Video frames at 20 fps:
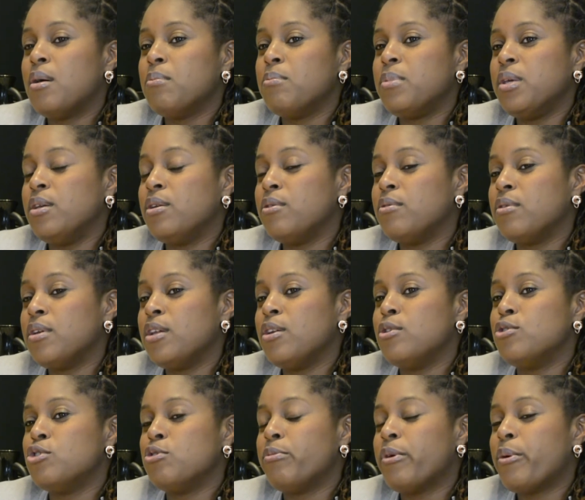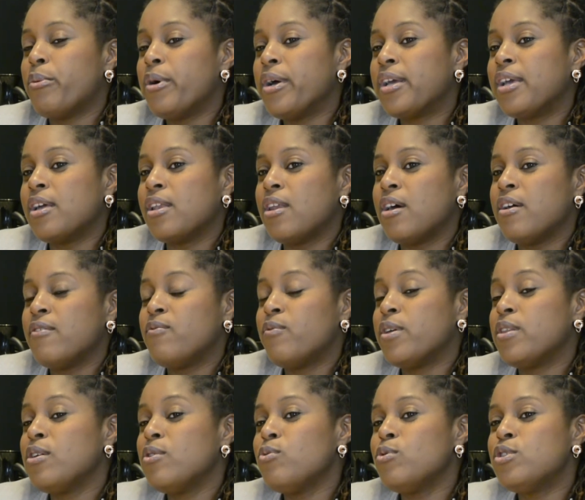be in Grenada during my working life.
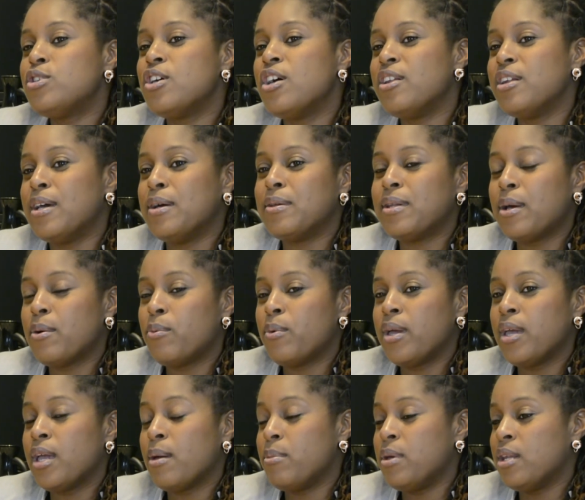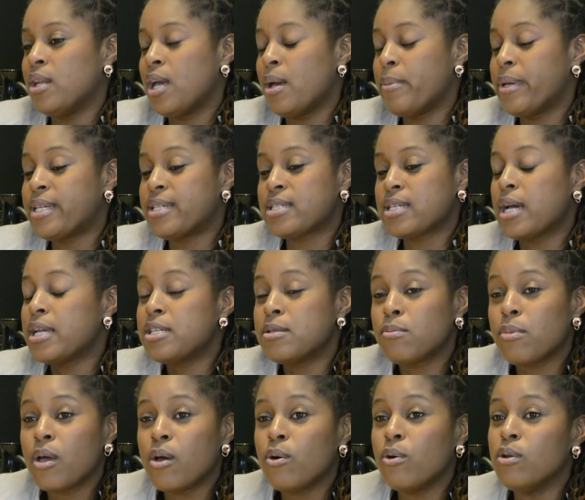Whether it will turn out that way, I mean, I'm excited
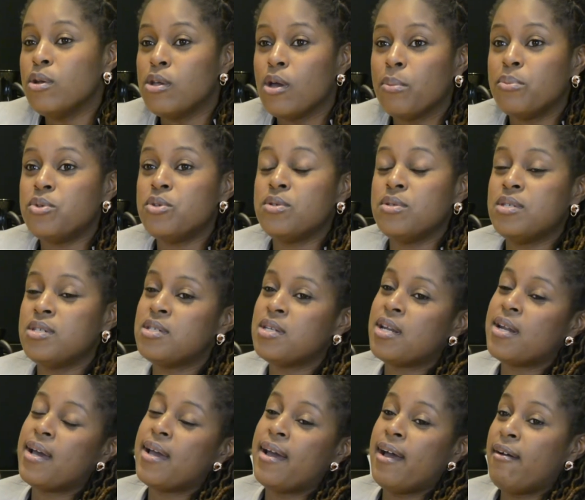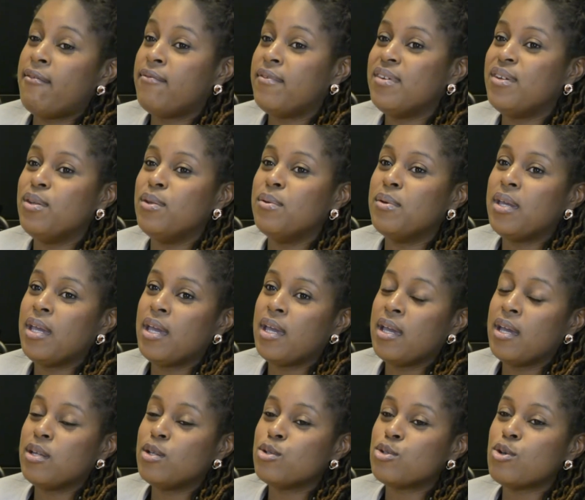by all the opportunities that I have in the UK,
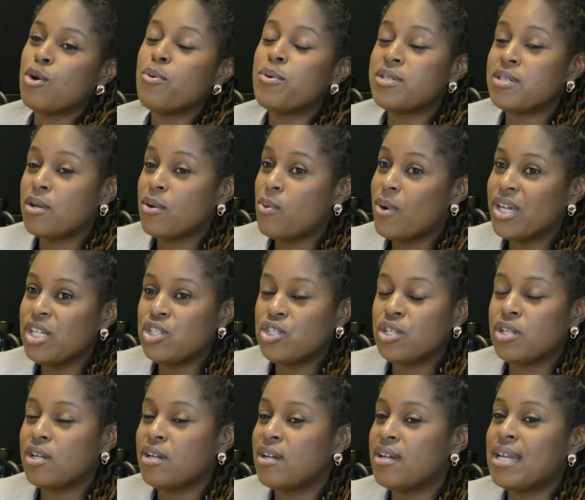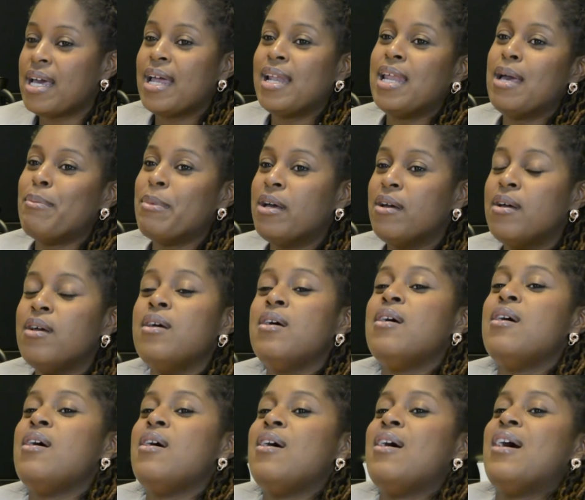and it's always a question and a dilemma
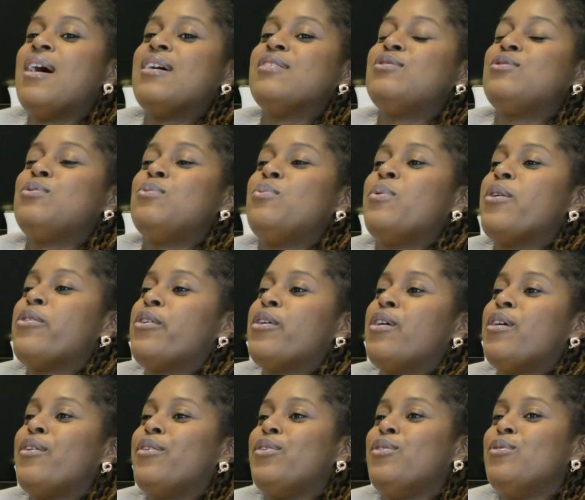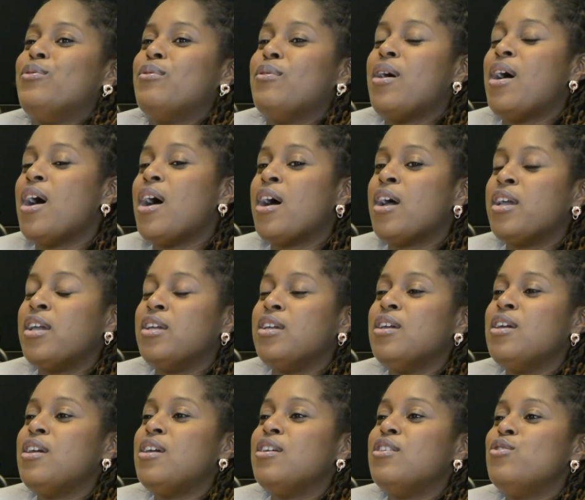as to whether, I
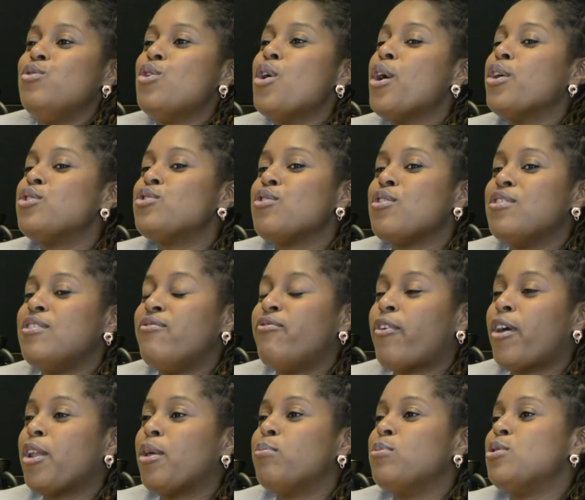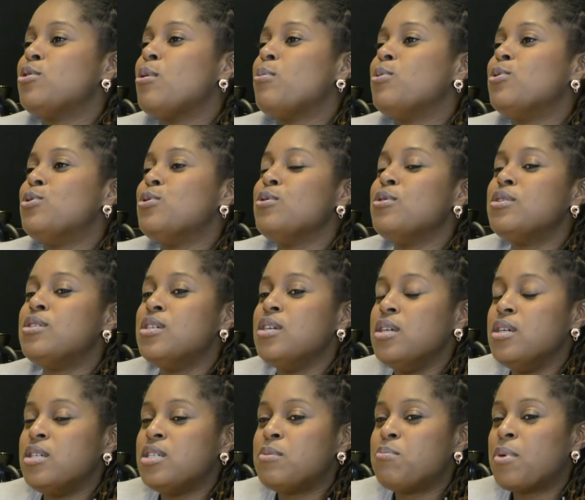nurture and develop these
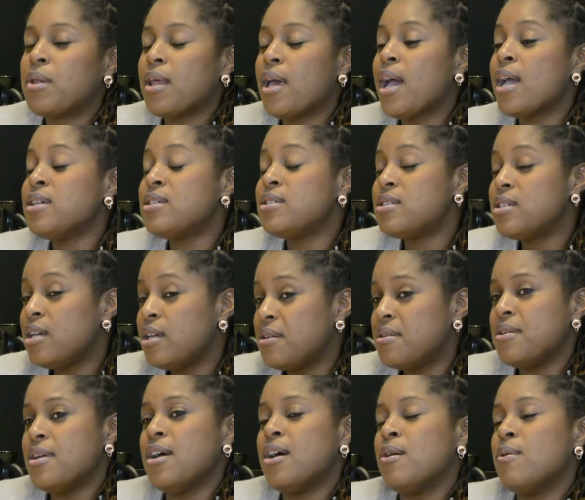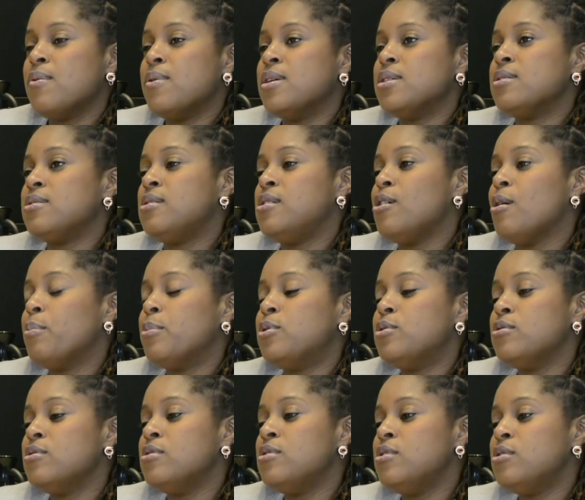opportunities. But I see it now as the
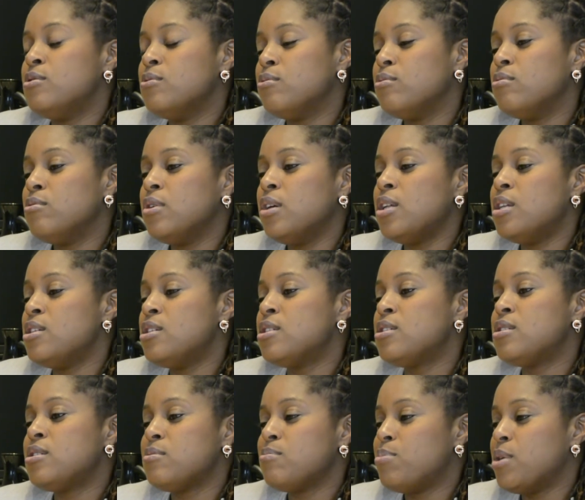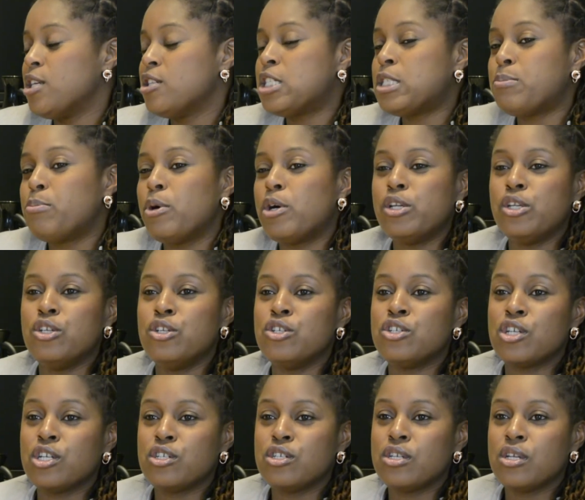opportunity to really be a sponge
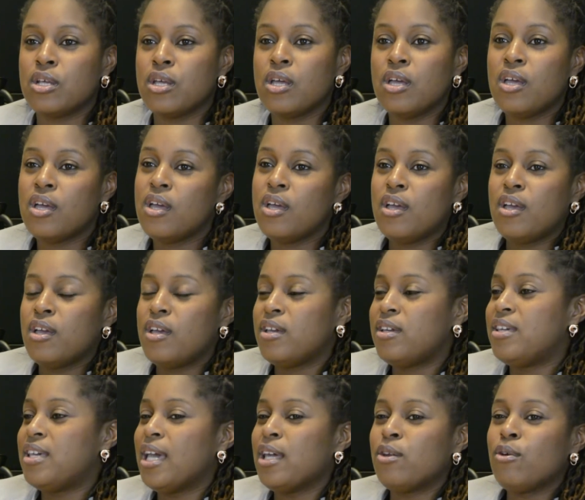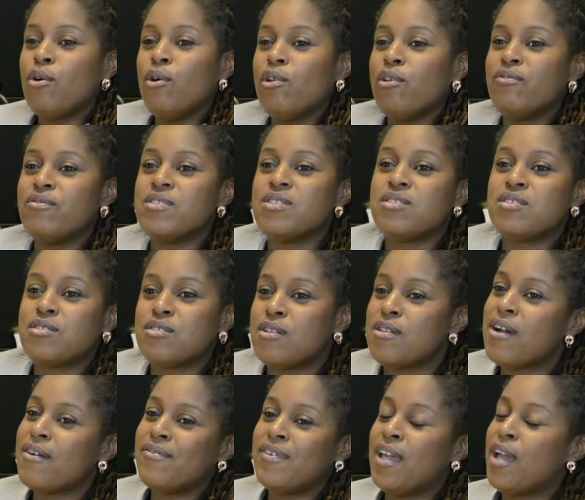and to get all of this
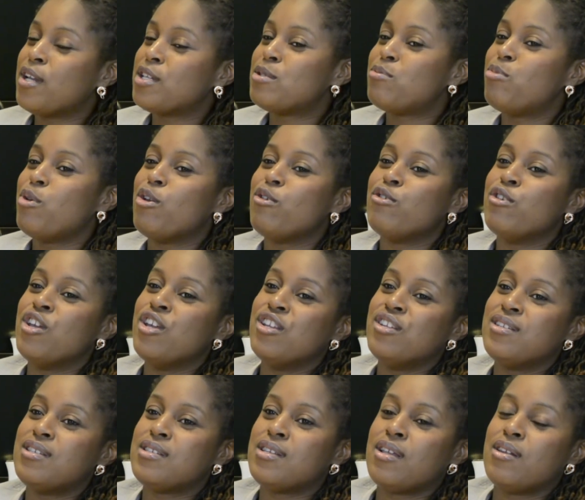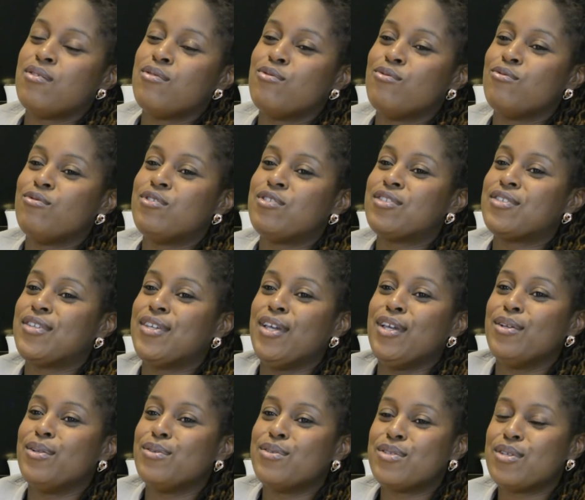lovely experience and
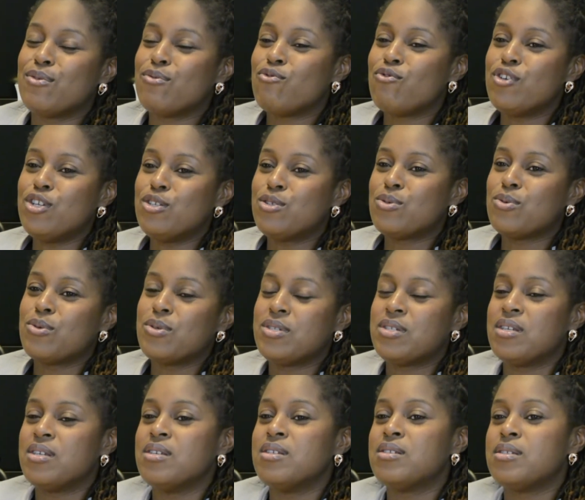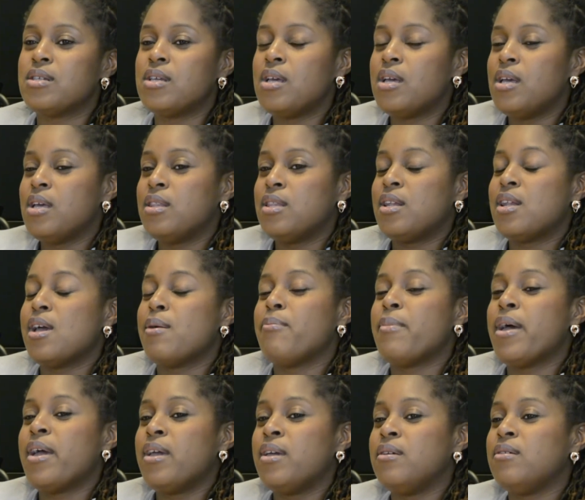skills and resources that I
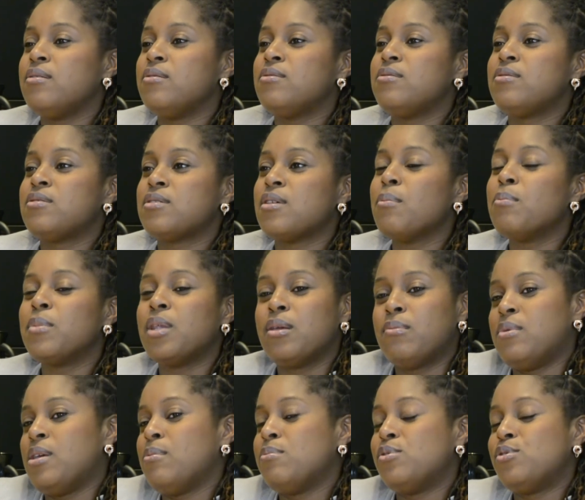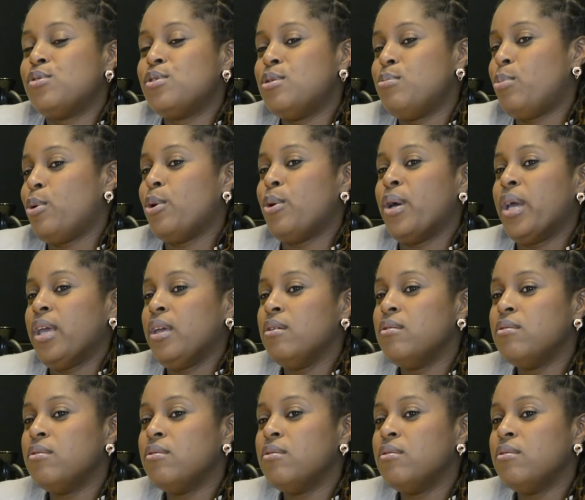might someday be able to deploy.